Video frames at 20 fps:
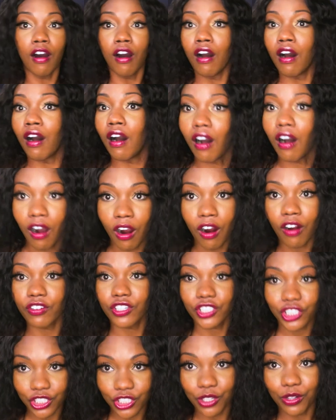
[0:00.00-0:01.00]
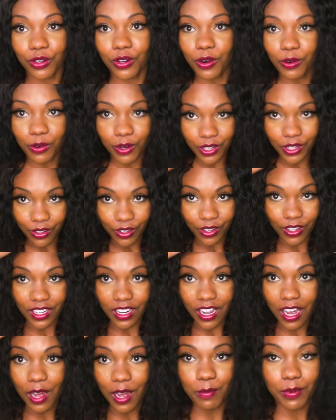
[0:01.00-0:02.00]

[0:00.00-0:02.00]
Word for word: horror show going on up